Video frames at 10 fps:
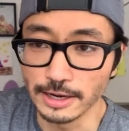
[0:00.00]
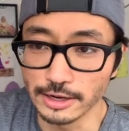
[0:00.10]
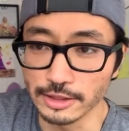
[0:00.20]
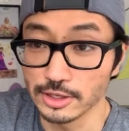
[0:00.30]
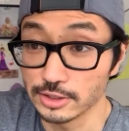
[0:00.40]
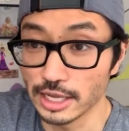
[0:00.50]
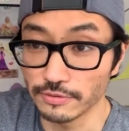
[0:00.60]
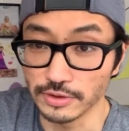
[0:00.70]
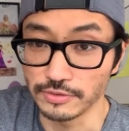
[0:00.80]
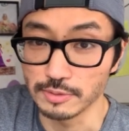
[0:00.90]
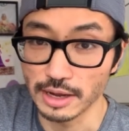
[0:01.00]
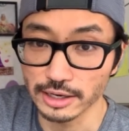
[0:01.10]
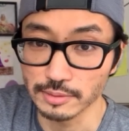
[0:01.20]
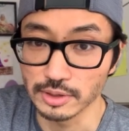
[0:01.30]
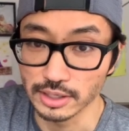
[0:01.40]
and that this is definitely
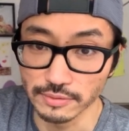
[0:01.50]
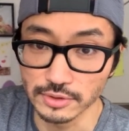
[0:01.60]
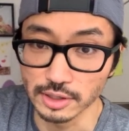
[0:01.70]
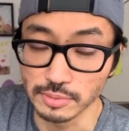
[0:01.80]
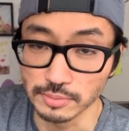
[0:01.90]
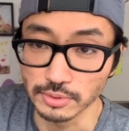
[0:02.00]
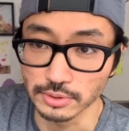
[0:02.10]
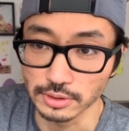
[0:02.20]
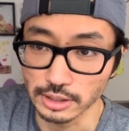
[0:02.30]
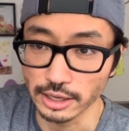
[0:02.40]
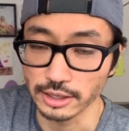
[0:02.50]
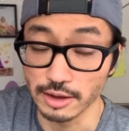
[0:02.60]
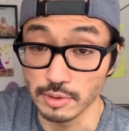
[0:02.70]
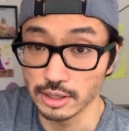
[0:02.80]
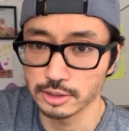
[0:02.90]
feedback I'm going to give to the people that
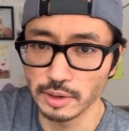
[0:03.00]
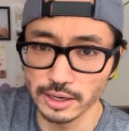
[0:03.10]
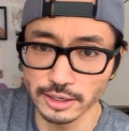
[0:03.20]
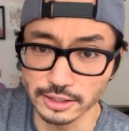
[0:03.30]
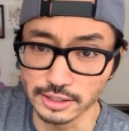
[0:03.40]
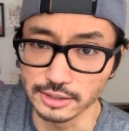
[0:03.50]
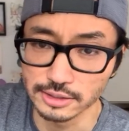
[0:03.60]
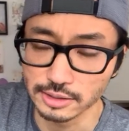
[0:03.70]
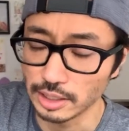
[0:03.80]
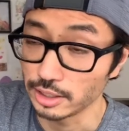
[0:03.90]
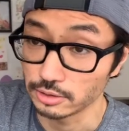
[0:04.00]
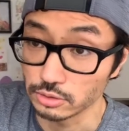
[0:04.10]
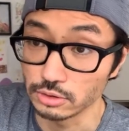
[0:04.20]
gave me this beta, is to be like,